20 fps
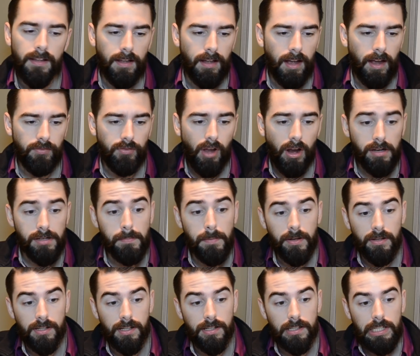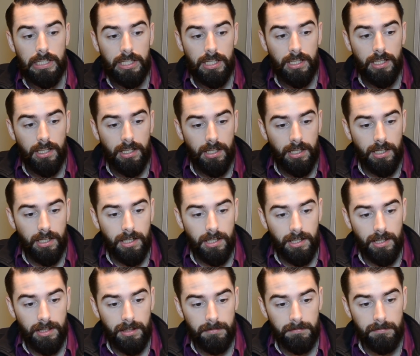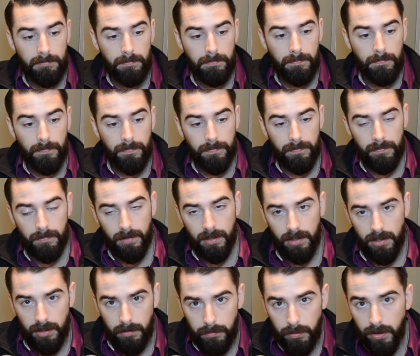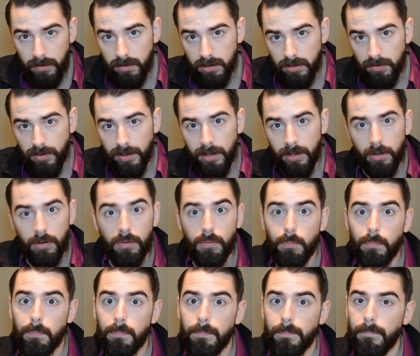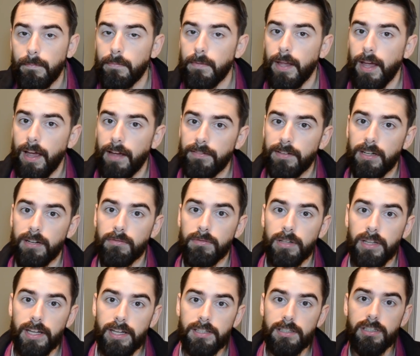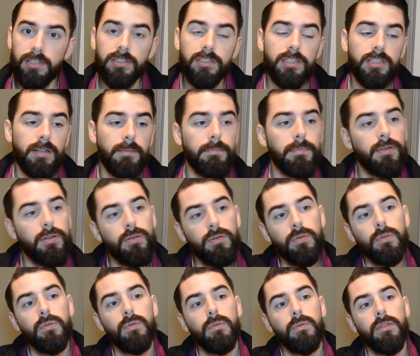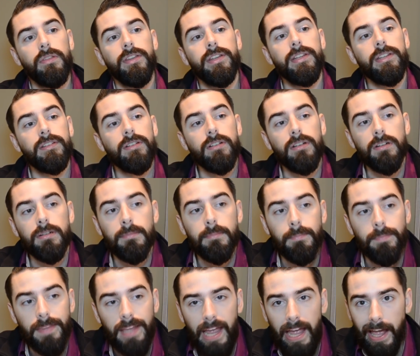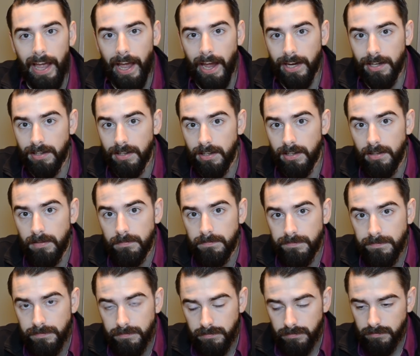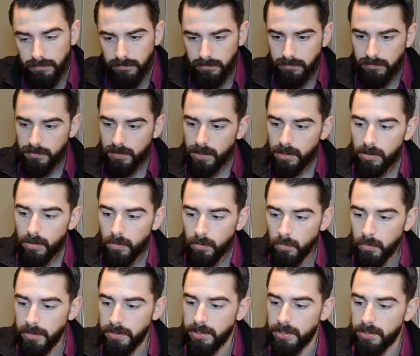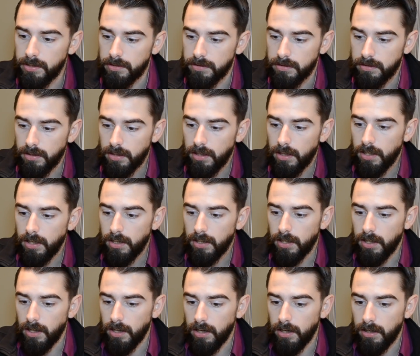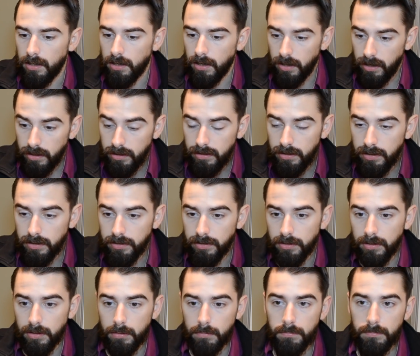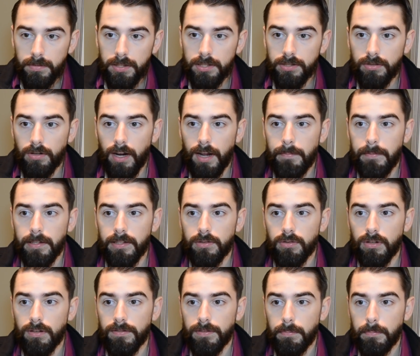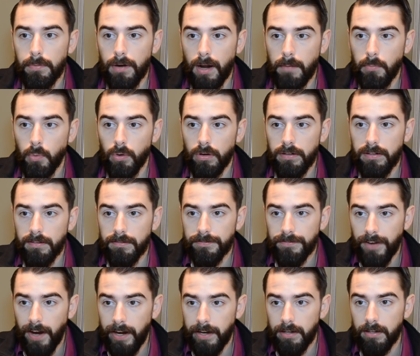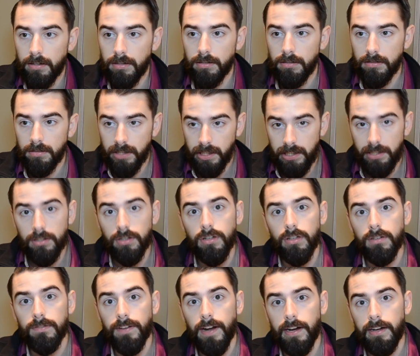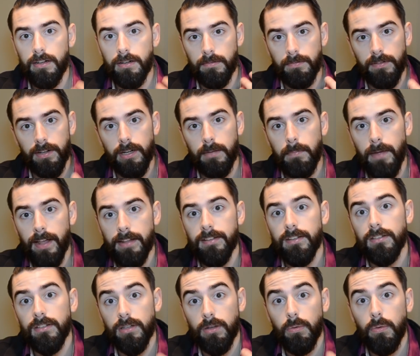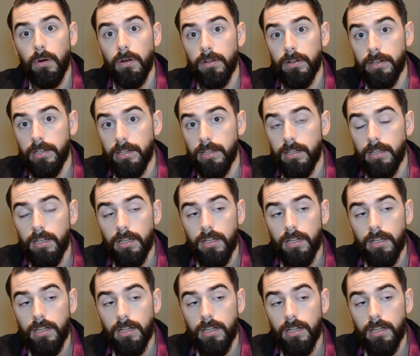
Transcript: I've talked about it in a previous video, having a relationship to the term Agni, which is an Indian term describing sort of a primordial fire, internal fire of very masculine quality